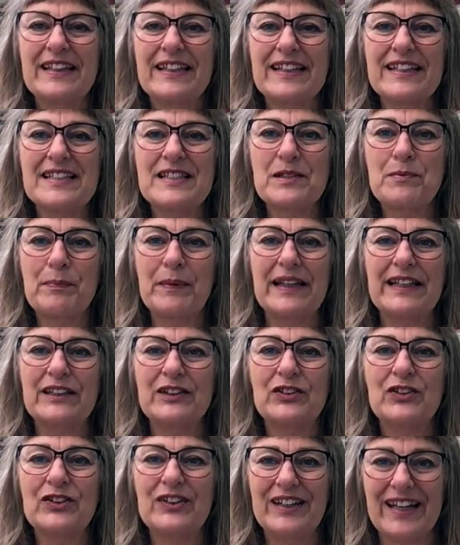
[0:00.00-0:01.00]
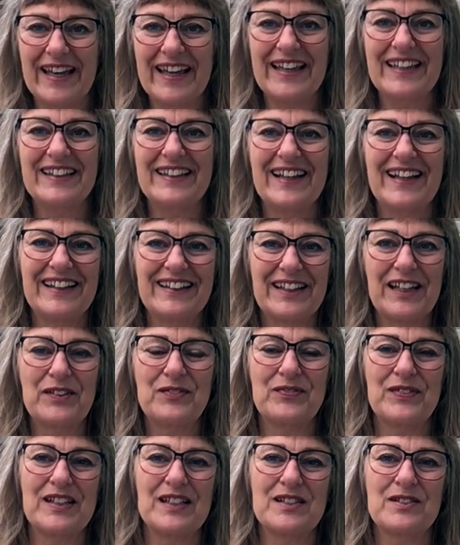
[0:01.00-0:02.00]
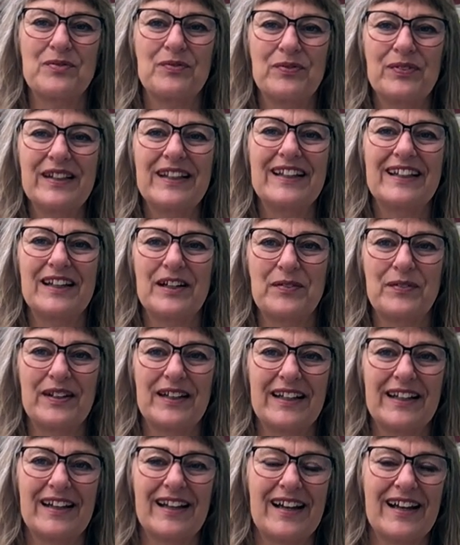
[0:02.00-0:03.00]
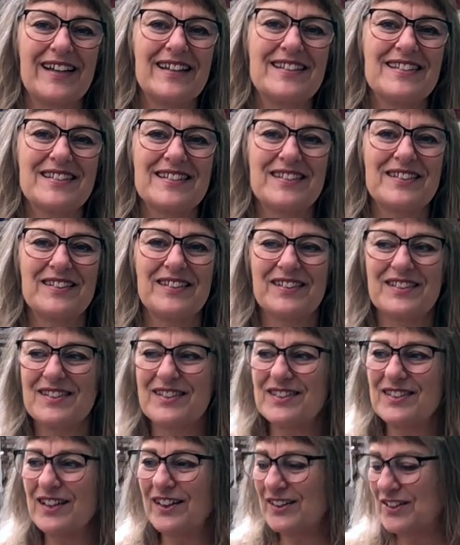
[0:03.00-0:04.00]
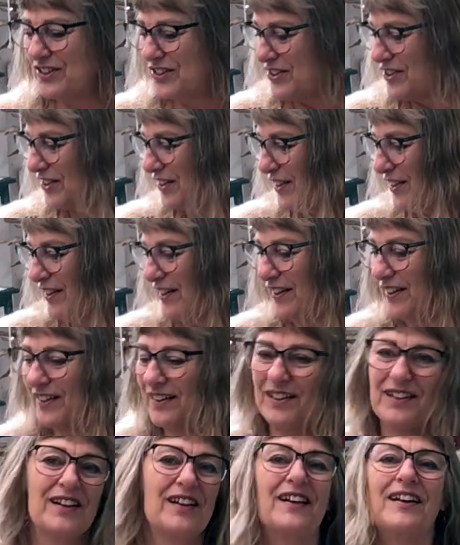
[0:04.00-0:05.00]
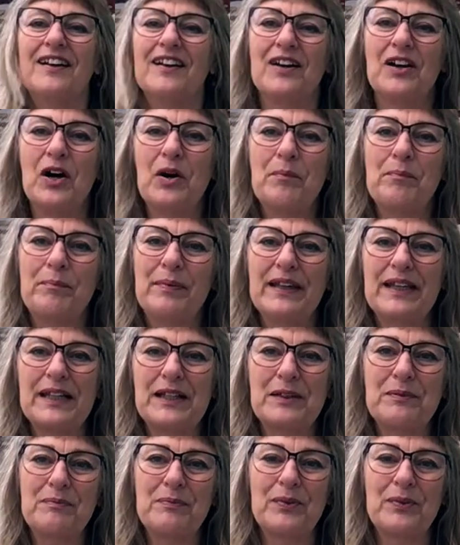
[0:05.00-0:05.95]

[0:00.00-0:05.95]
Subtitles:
spin today, and that feels really nice. Such a big